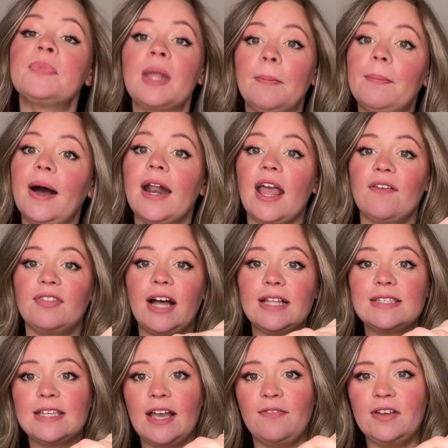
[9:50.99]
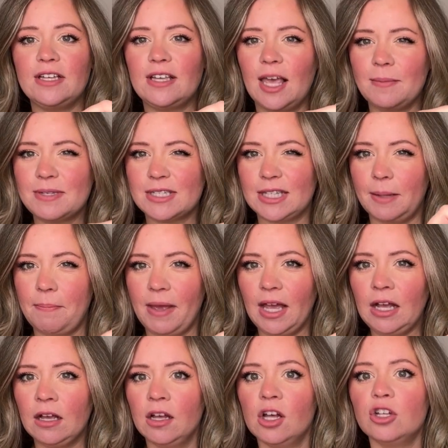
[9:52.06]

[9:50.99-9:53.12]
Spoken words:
But if he keeps slipping,